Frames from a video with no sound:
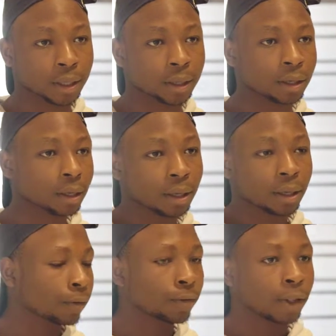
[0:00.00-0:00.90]
and
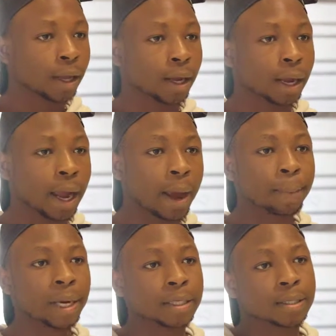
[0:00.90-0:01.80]
if there are
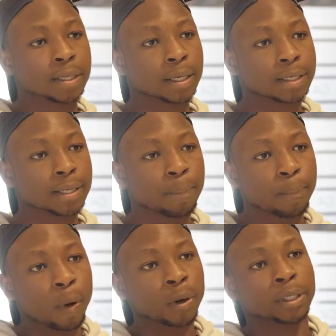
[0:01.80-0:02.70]
companies that
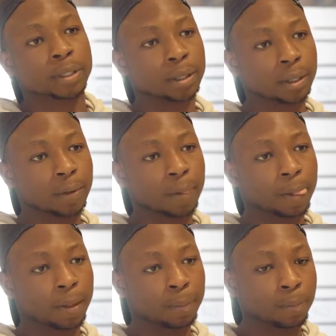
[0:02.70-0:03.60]
support
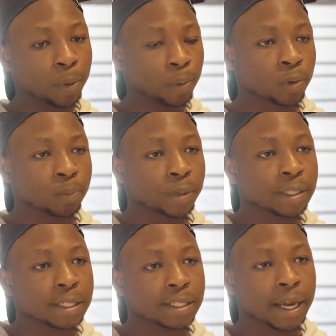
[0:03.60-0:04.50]
people with business